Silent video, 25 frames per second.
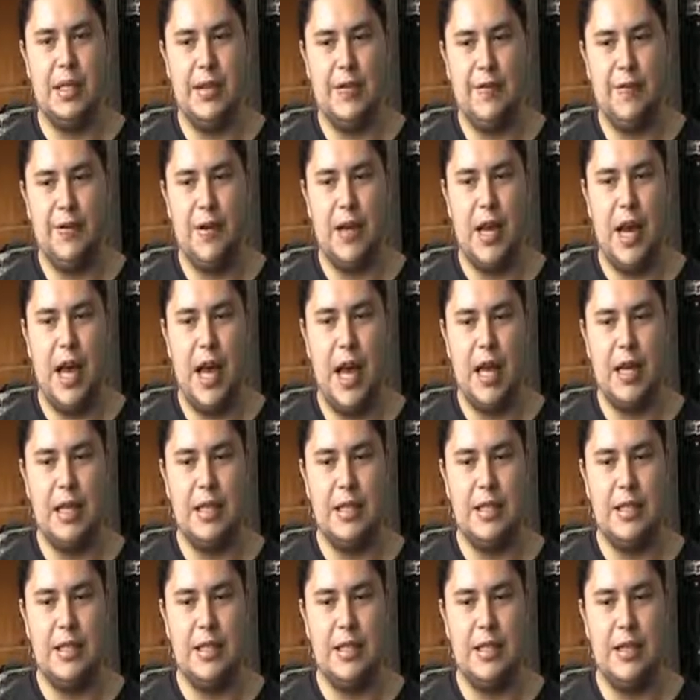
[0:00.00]
different
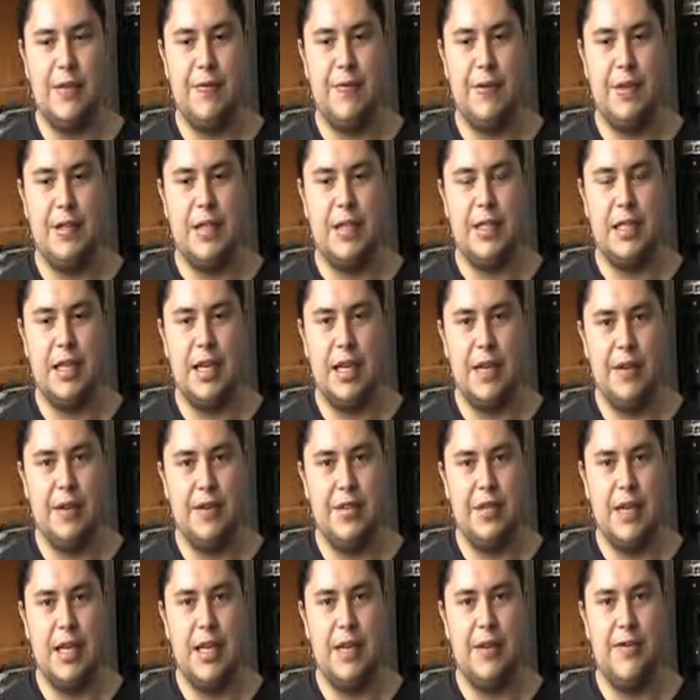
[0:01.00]
artists, if it's
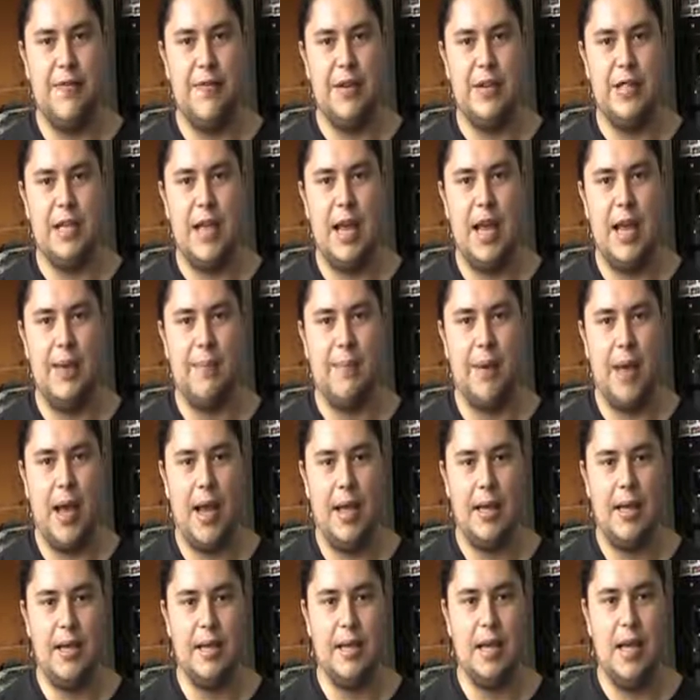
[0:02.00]
CG, if it's hand
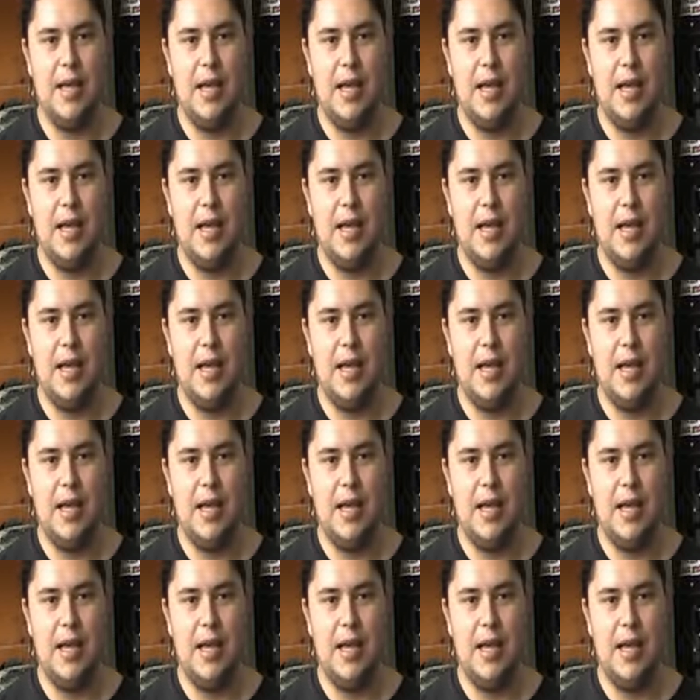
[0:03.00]
painted.